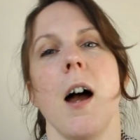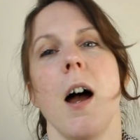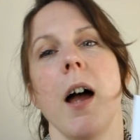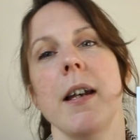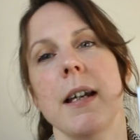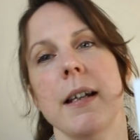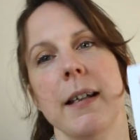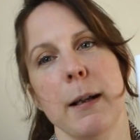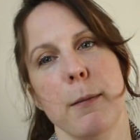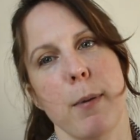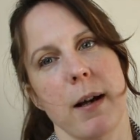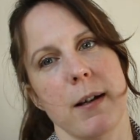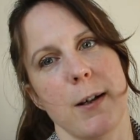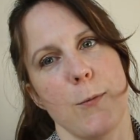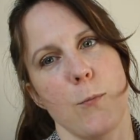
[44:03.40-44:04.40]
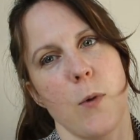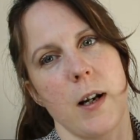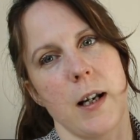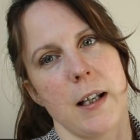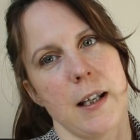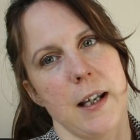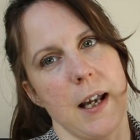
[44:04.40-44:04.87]
A knitting pattern won
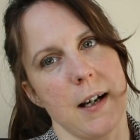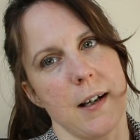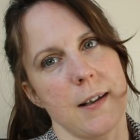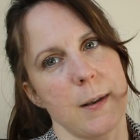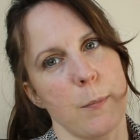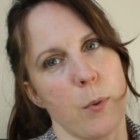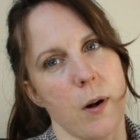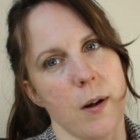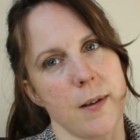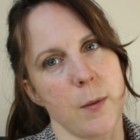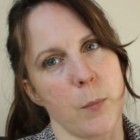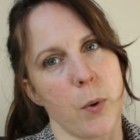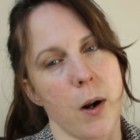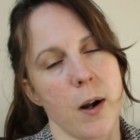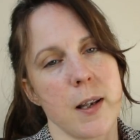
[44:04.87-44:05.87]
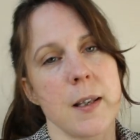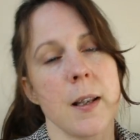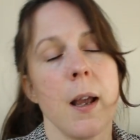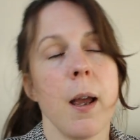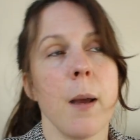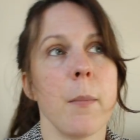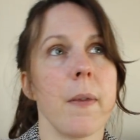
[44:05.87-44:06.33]
in the end, surprise, surprise.
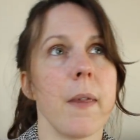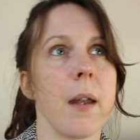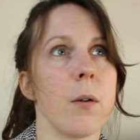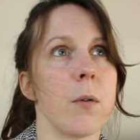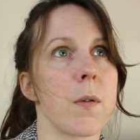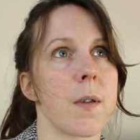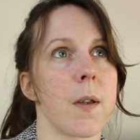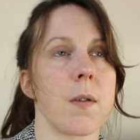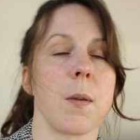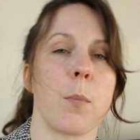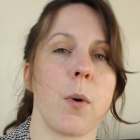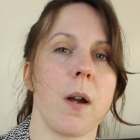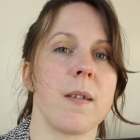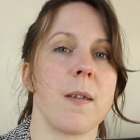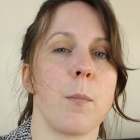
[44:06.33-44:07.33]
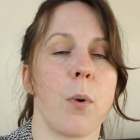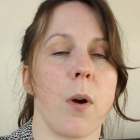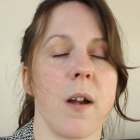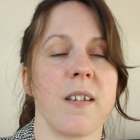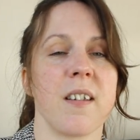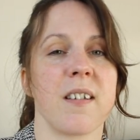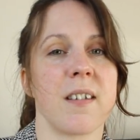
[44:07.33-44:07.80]
But then also, surprise,
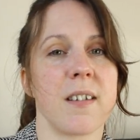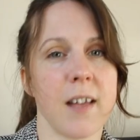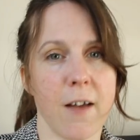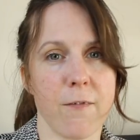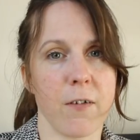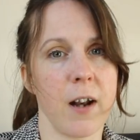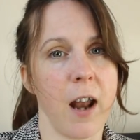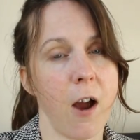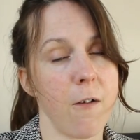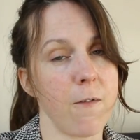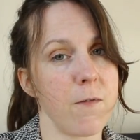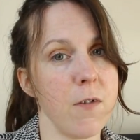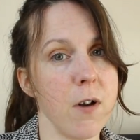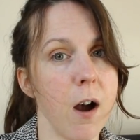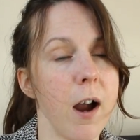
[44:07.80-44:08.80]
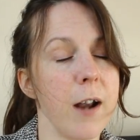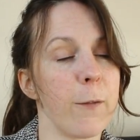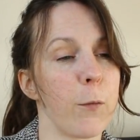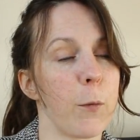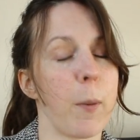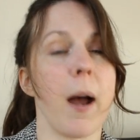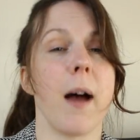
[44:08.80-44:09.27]
surprise, 7 out of 9
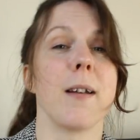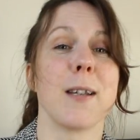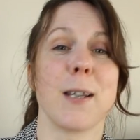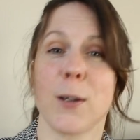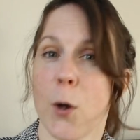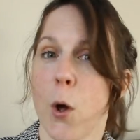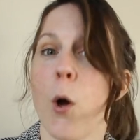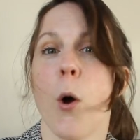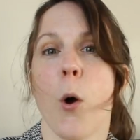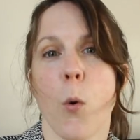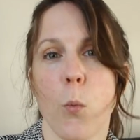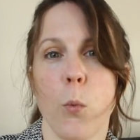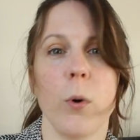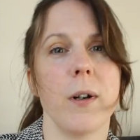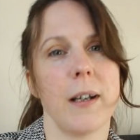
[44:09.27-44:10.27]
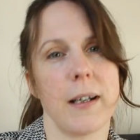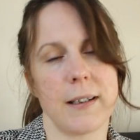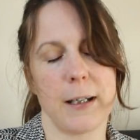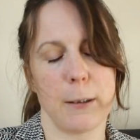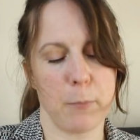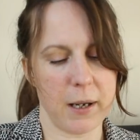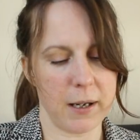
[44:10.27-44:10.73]
of the patterns were
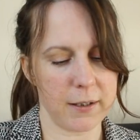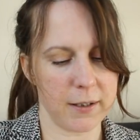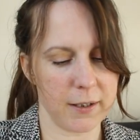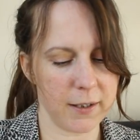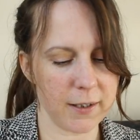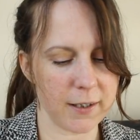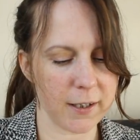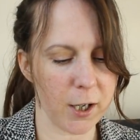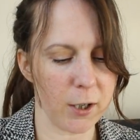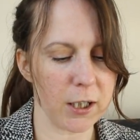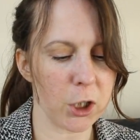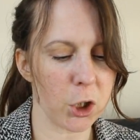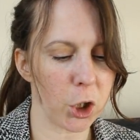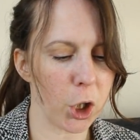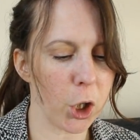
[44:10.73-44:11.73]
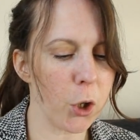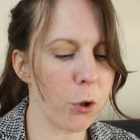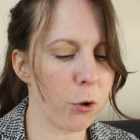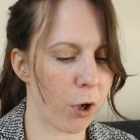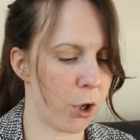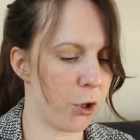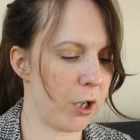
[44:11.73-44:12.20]
knitting patterns and only
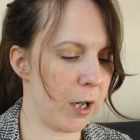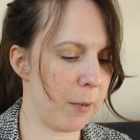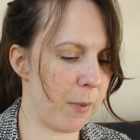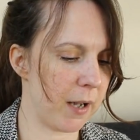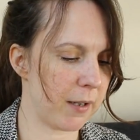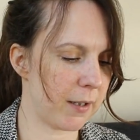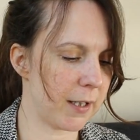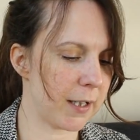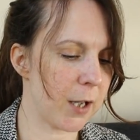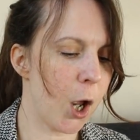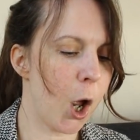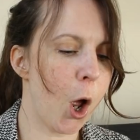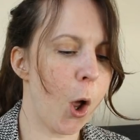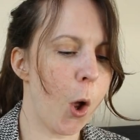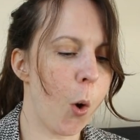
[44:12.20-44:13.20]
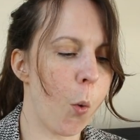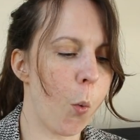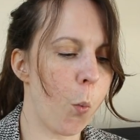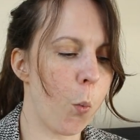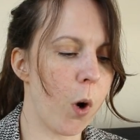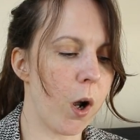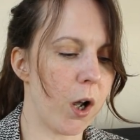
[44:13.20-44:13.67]
2 crochet patterns
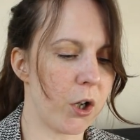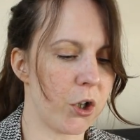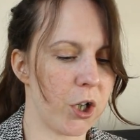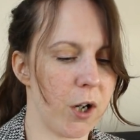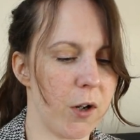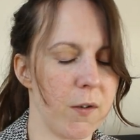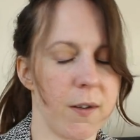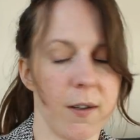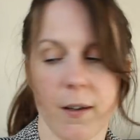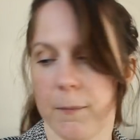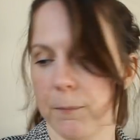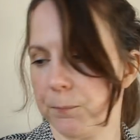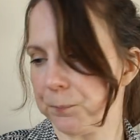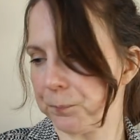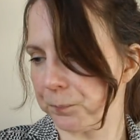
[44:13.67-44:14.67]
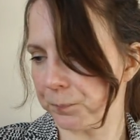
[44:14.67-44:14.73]
were chosen.